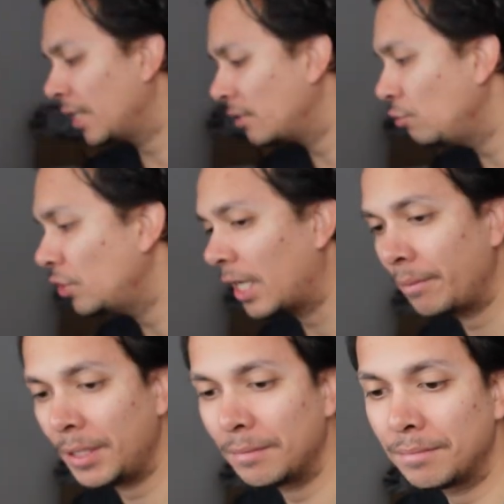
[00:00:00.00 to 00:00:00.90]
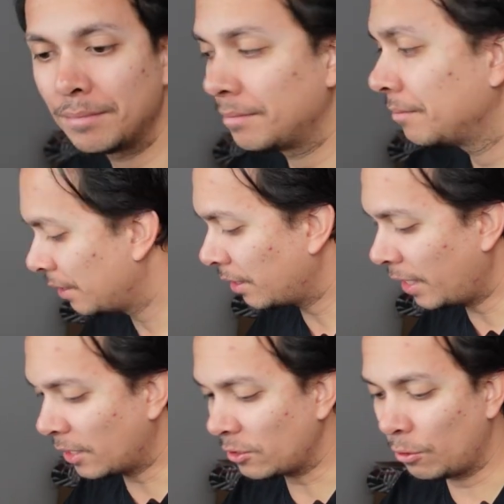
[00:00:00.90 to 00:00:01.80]
not too shabby.
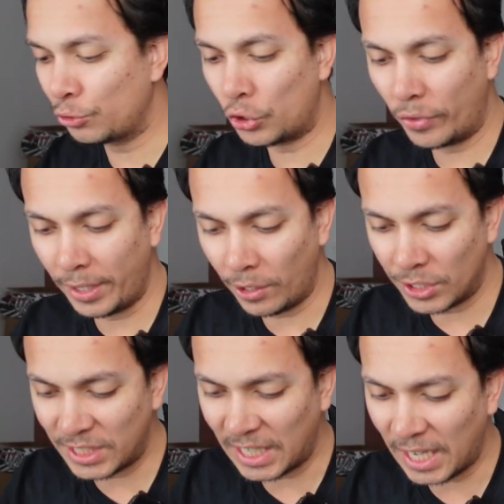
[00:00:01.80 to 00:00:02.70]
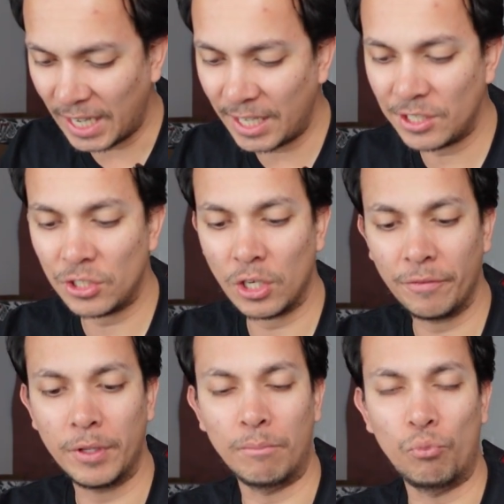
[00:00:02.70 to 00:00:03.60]
Next ultra right here is Ties of the